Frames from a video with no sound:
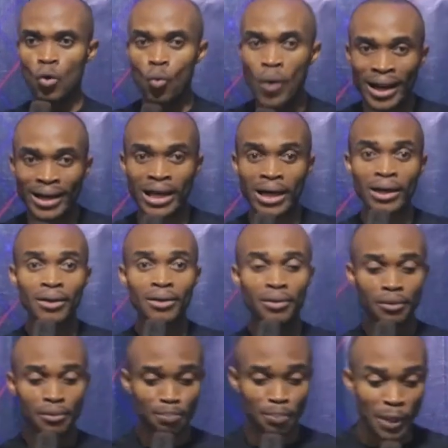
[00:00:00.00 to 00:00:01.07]
When the
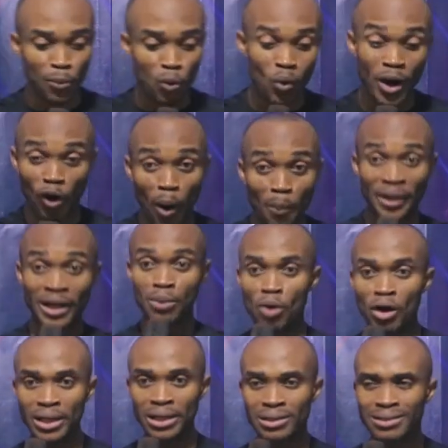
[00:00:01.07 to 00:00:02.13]
people wake up in the
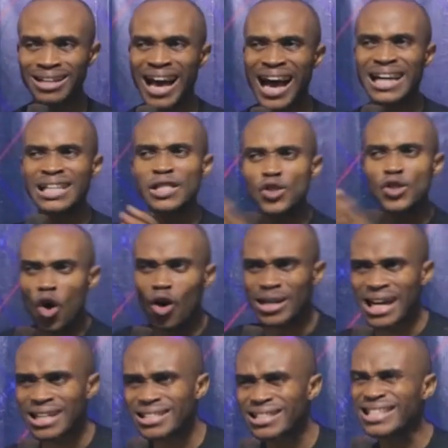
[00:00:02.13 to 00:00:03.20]
morning and saw
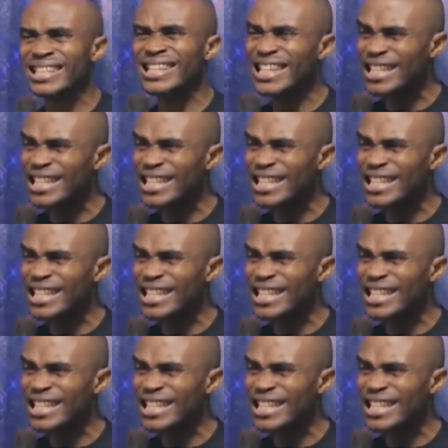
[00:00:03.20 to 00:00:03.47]
that